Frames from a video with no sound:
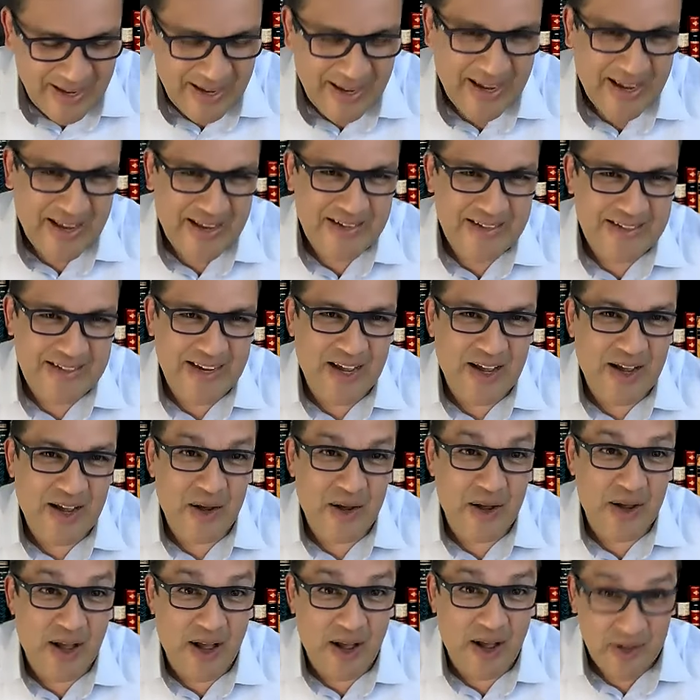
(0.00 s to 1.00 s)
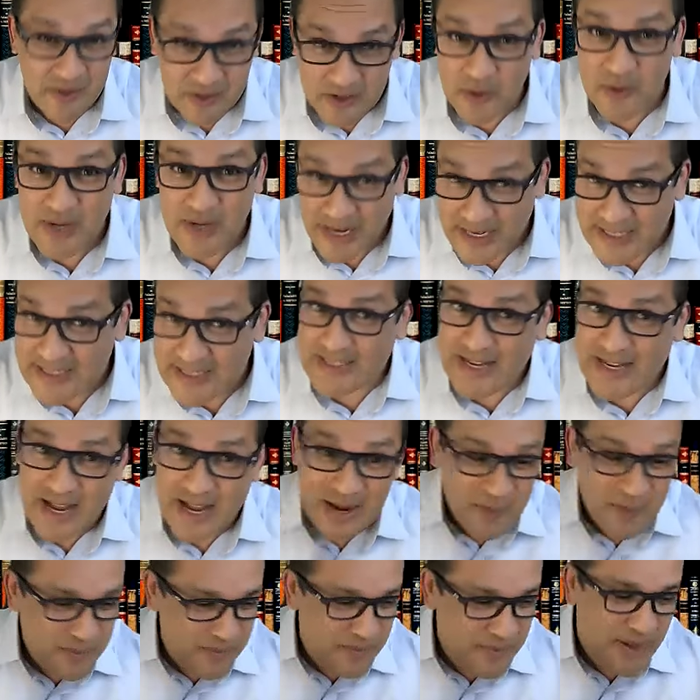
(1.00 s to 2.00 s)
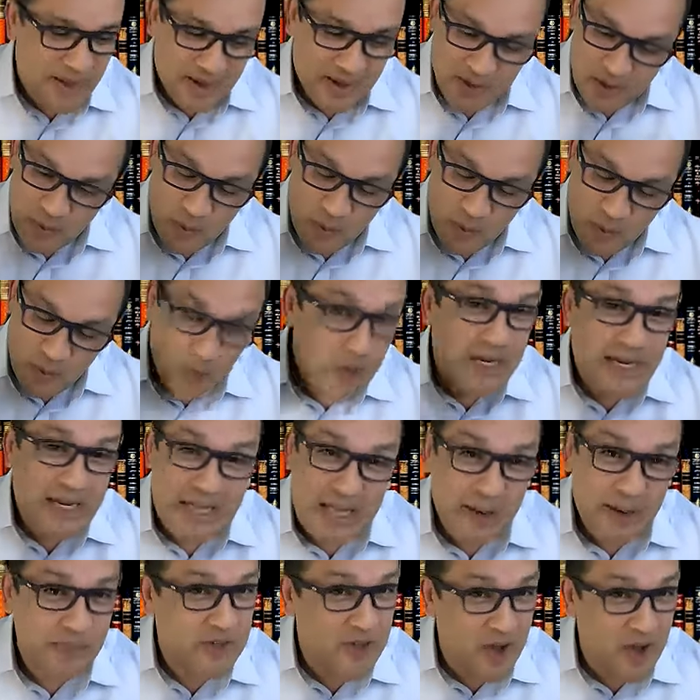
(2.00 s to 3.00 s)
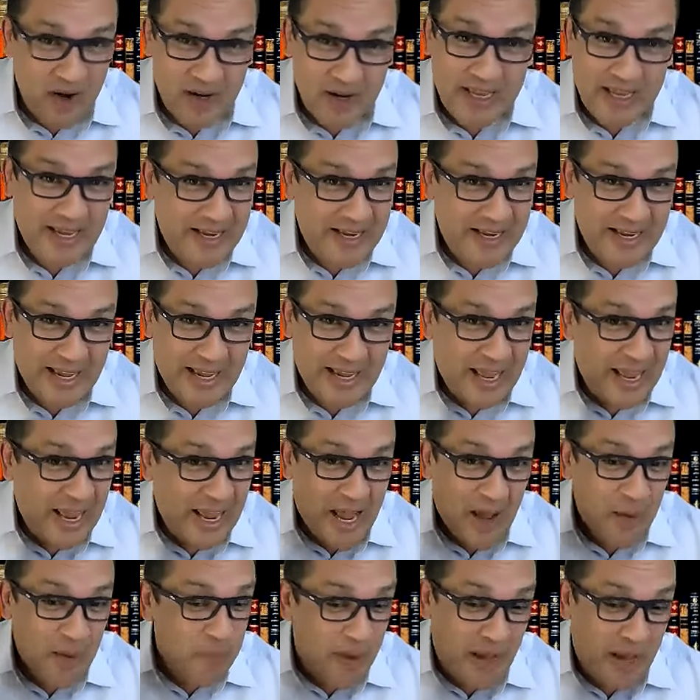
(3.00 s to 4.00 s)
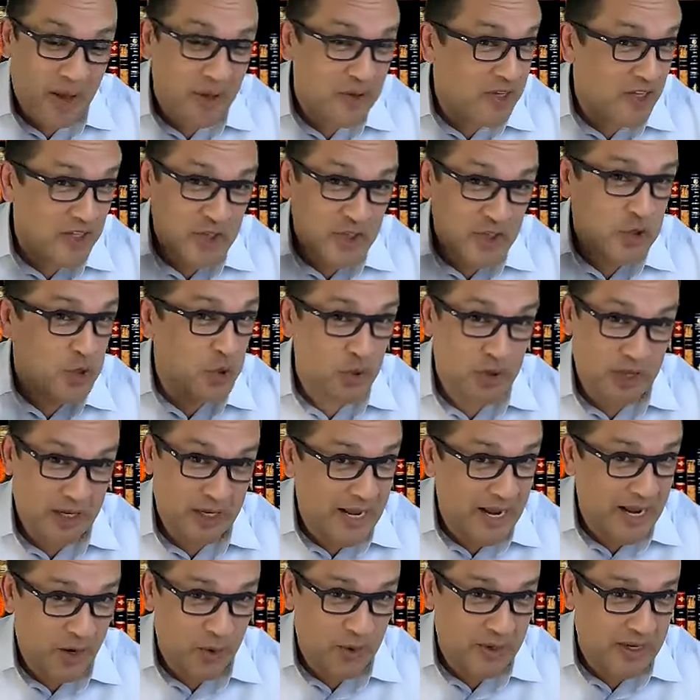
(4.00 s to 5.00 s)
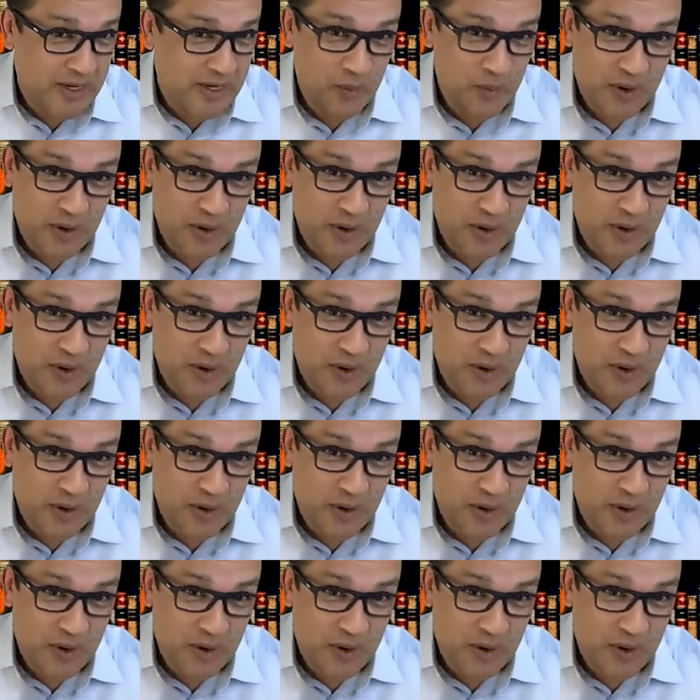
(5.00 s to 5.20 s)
And until next time, well, we're going to keep talking about this truth and equity.